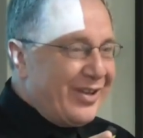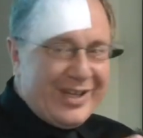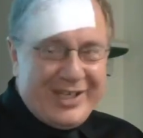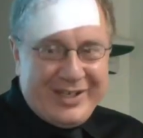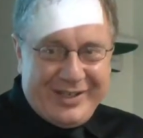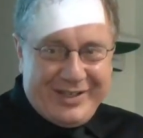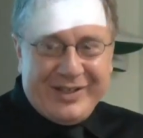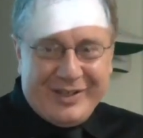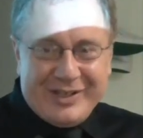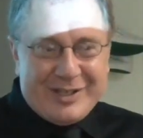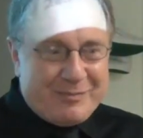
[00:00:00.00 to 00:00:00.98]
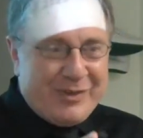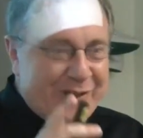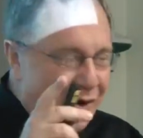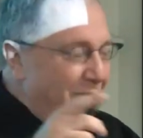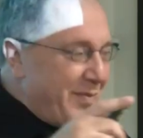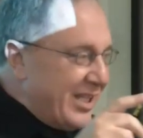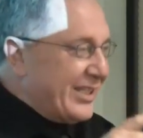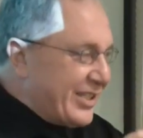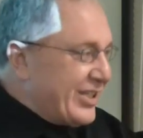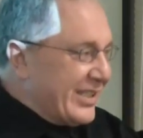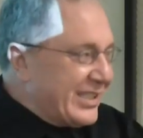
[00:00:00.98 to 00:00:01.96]
Right? This polynomial
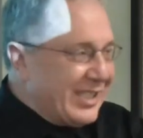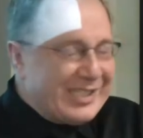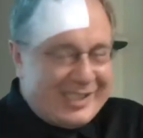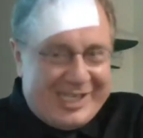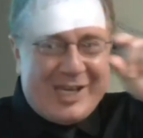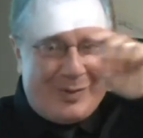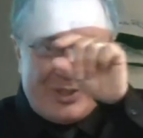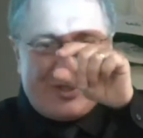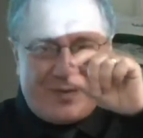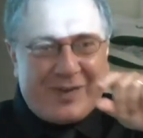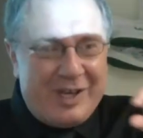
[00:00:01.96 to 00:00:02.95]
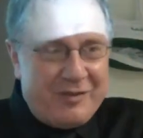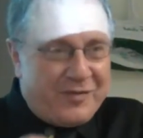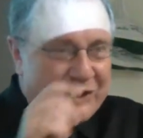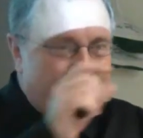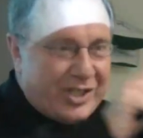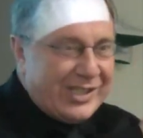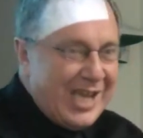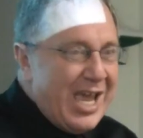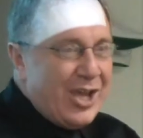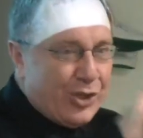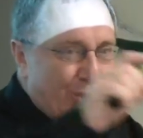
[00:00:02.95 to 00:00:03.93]
is just a sequence of coefficients.
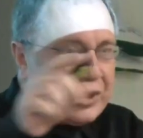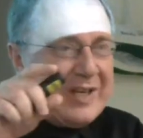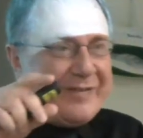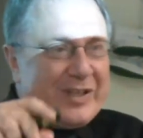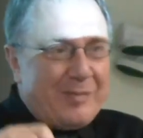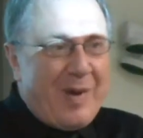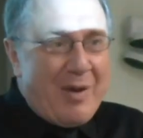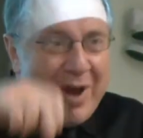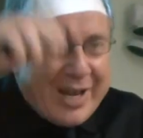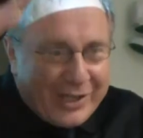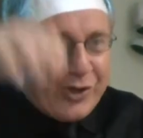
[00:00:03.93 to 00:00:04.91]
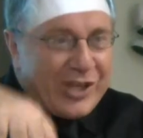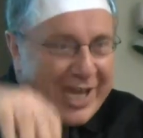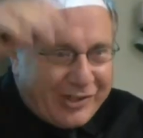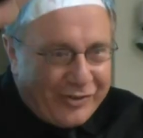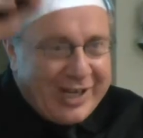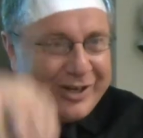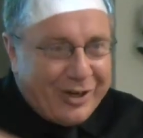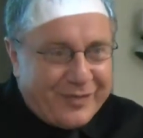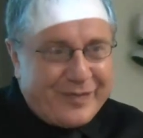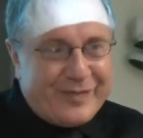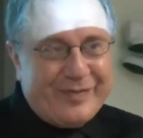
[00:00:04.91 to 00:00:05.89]
You shift it by one, you get rid
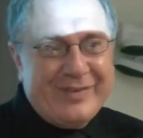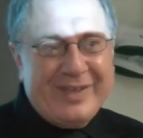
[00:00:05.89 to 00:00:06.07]
of